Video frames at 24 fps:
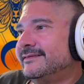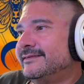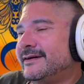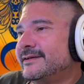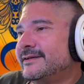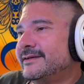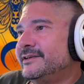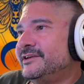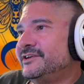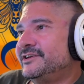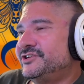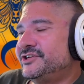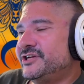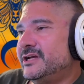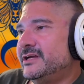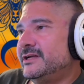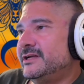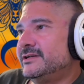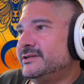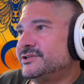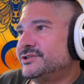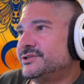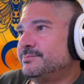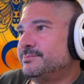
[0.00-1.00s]
not going to
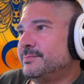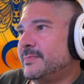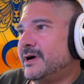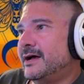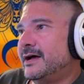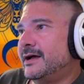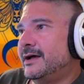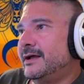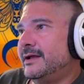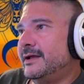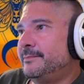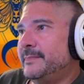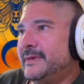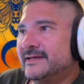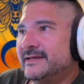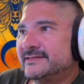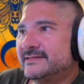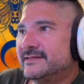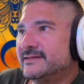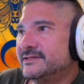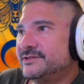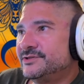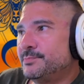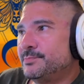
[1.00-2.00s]
change. My
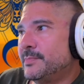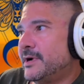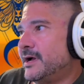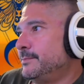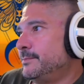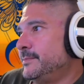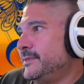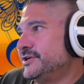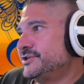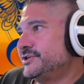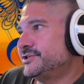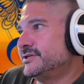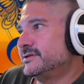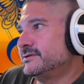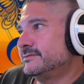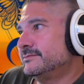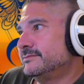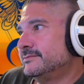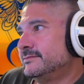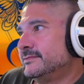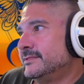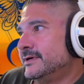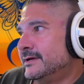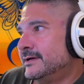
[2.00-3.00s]
message, my
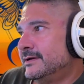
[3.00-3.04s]
mission,